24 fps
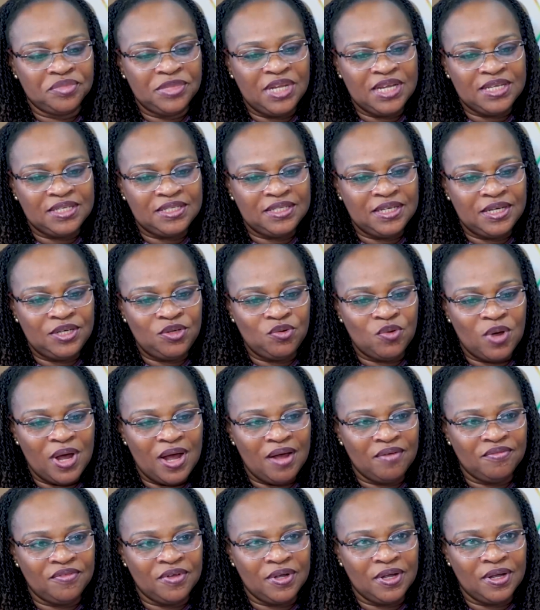let's say you
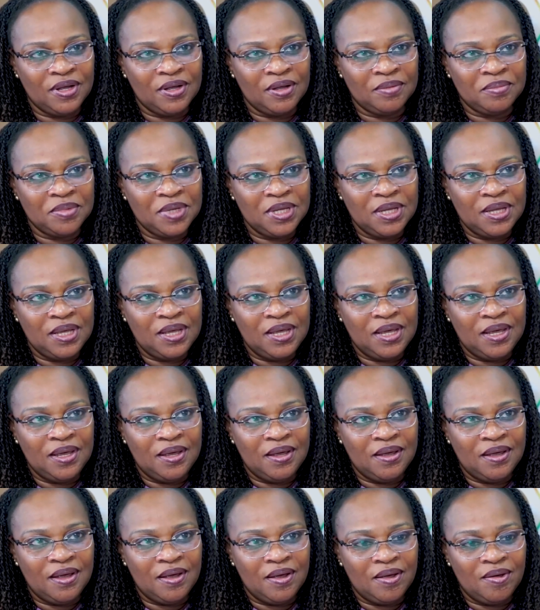have
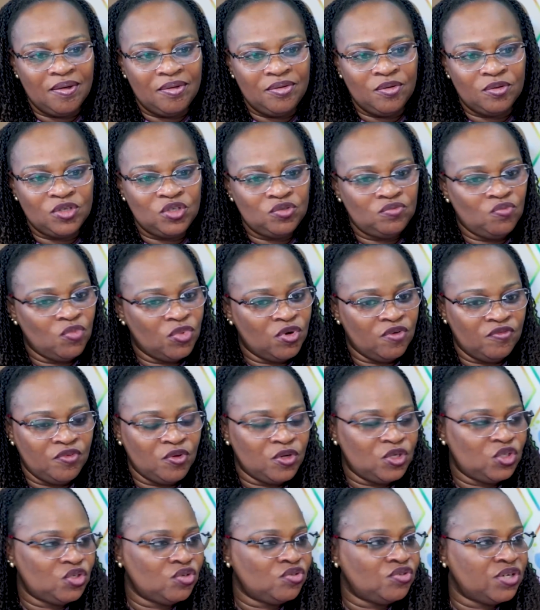one of
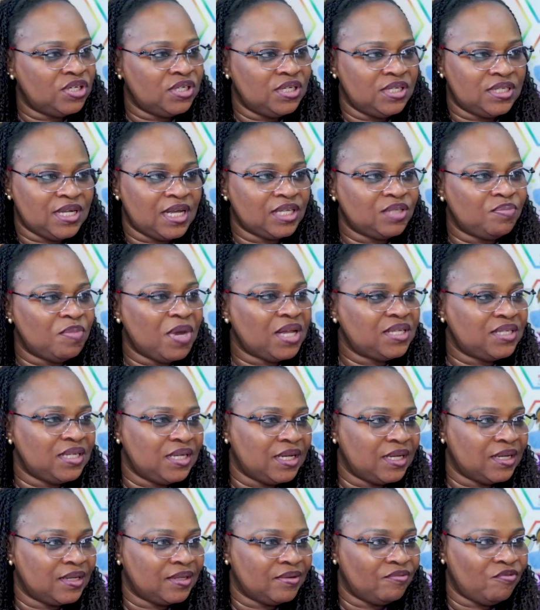your children is
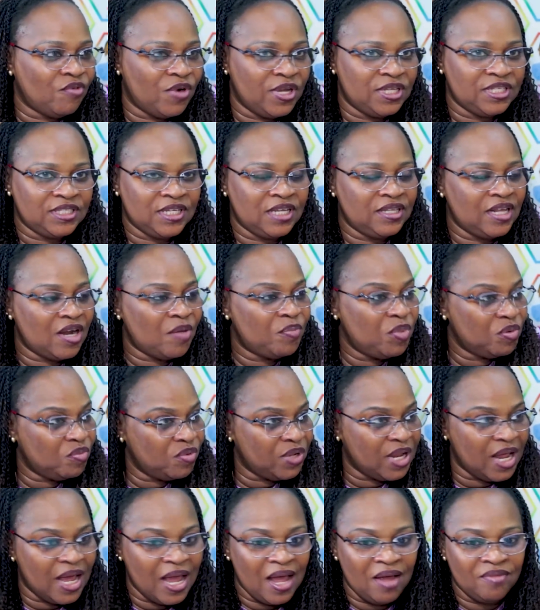asthmatic, for instance, there are
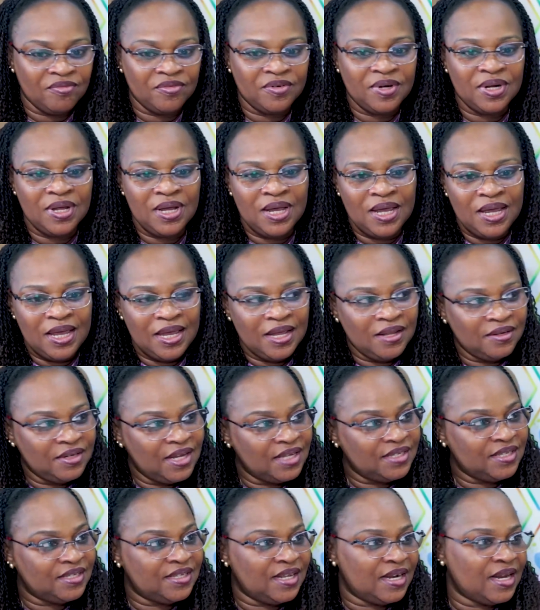people that have
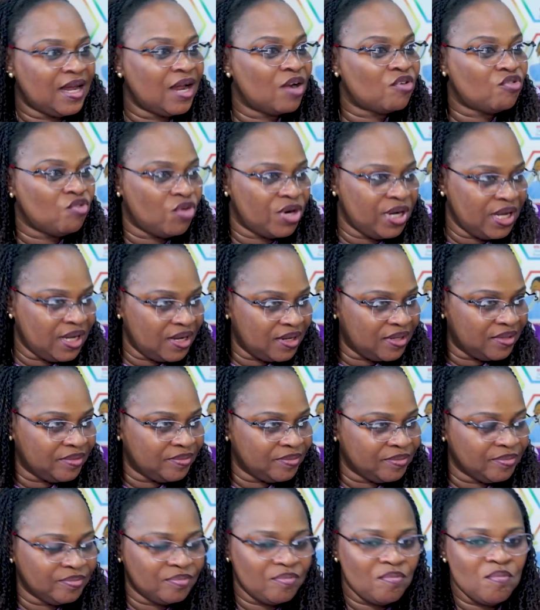illnesses that are chronic.
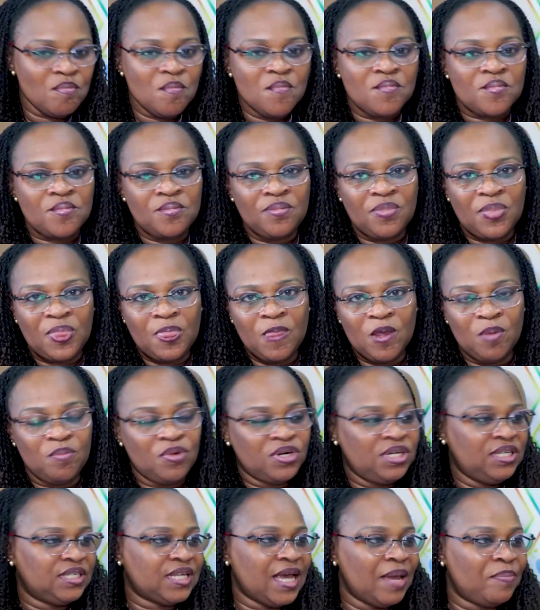
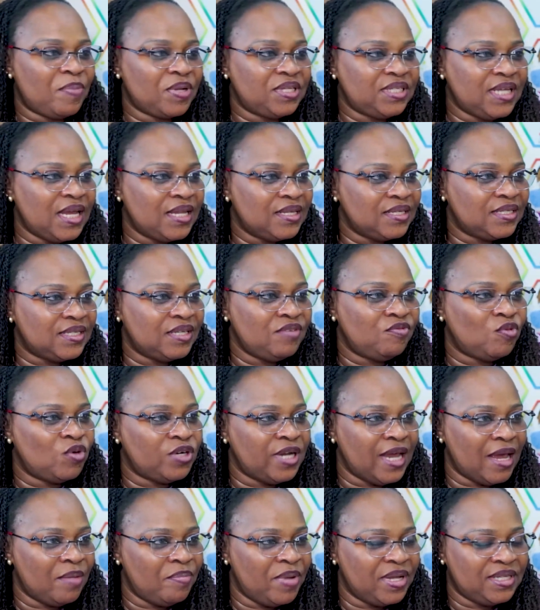Somebody is hypertensive or
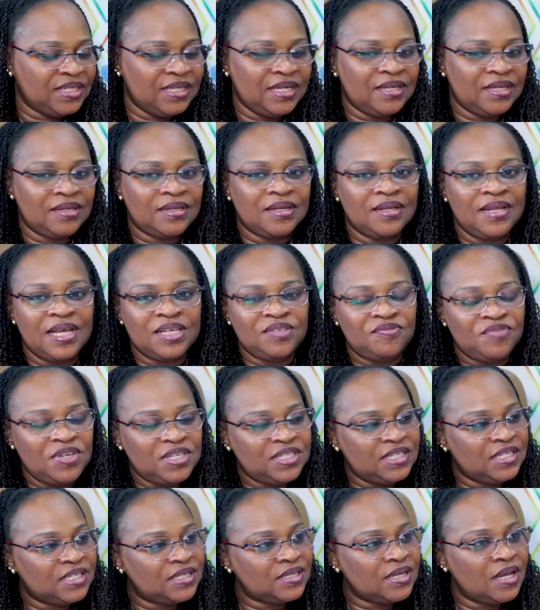diabetic. Let's
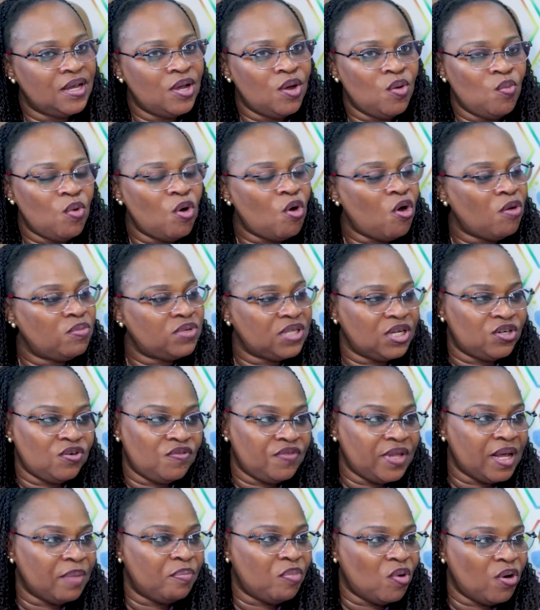face it, what comes out of
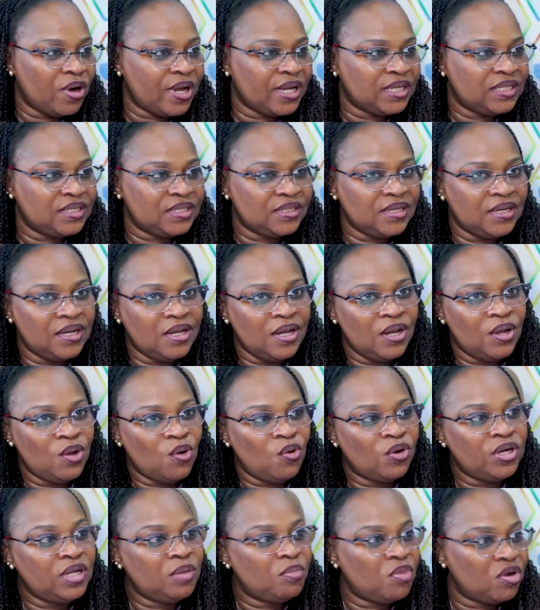their pocket
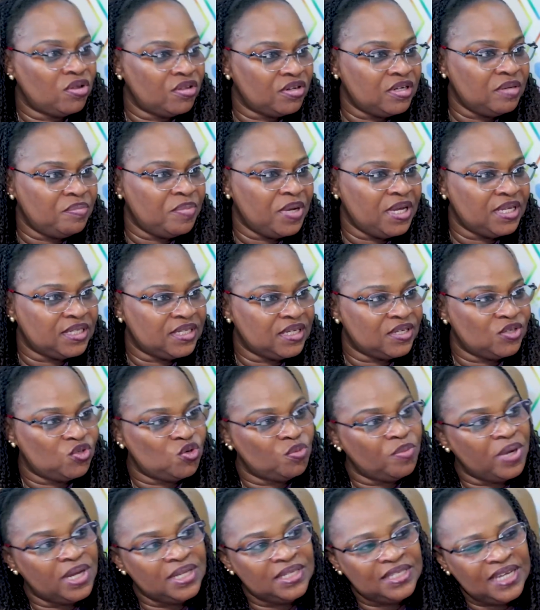on a monthly basis to
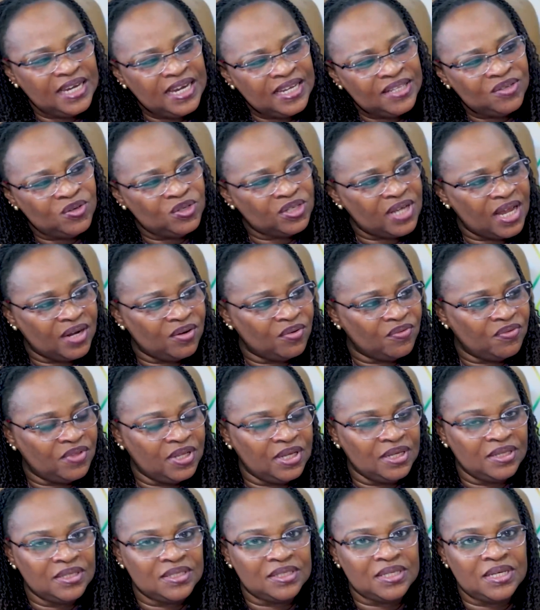maintain those kind of
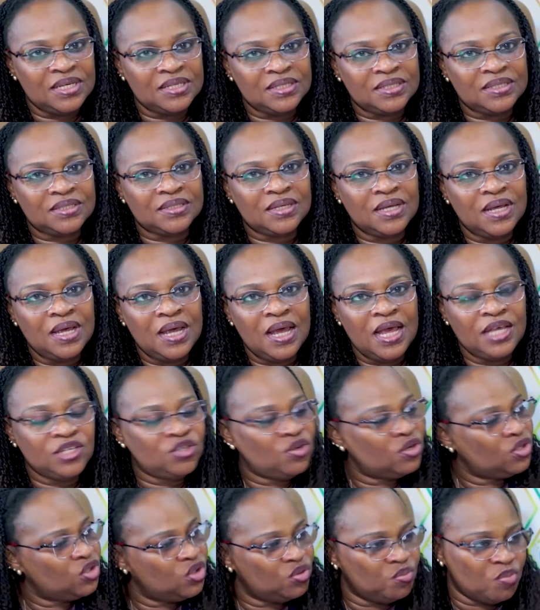things is not